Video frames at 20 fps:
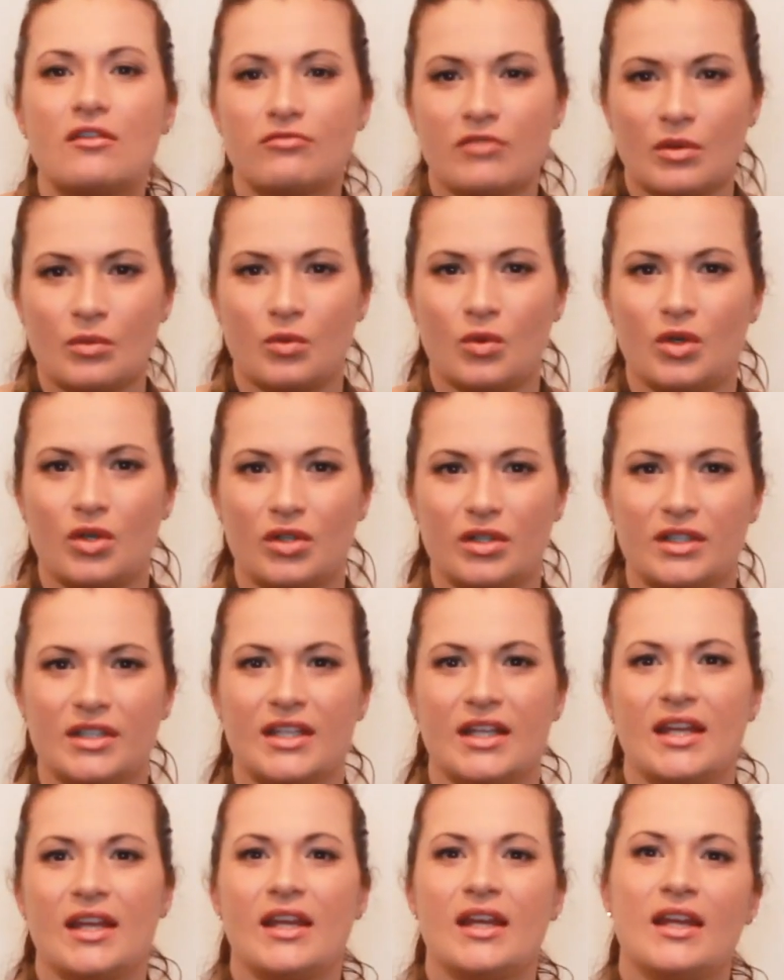reward
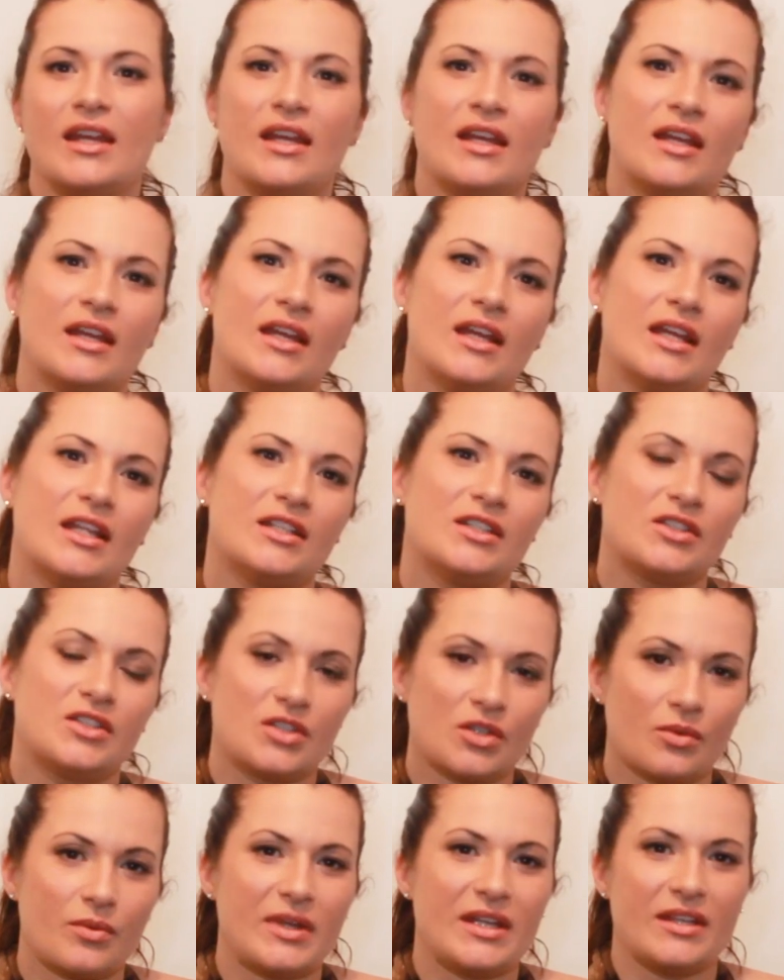in
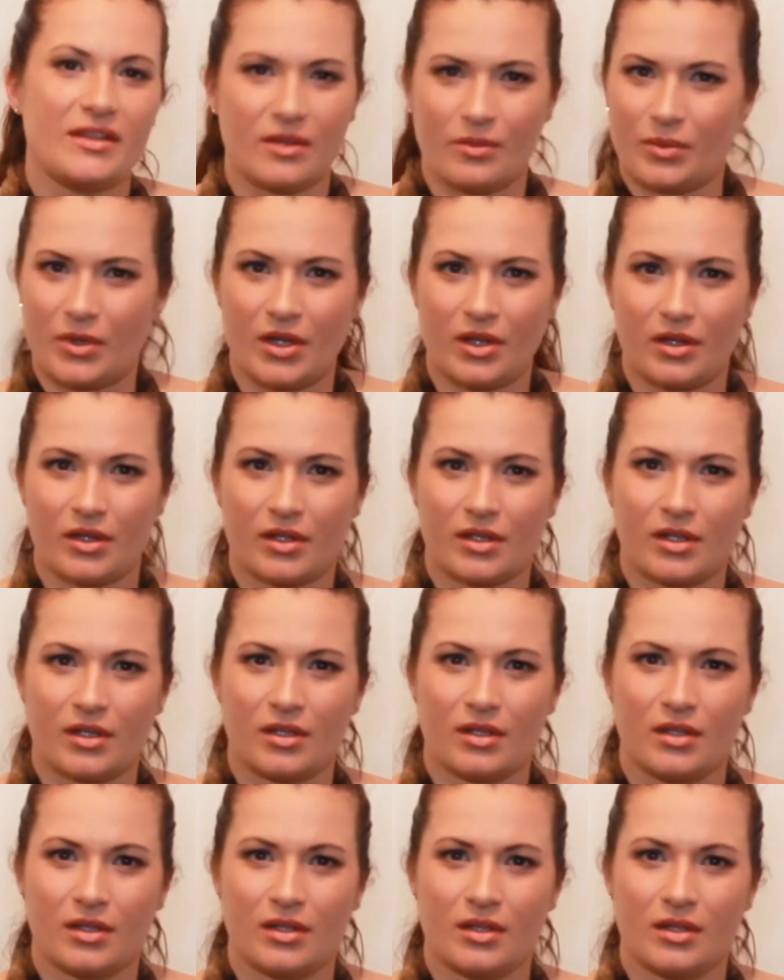doing the work.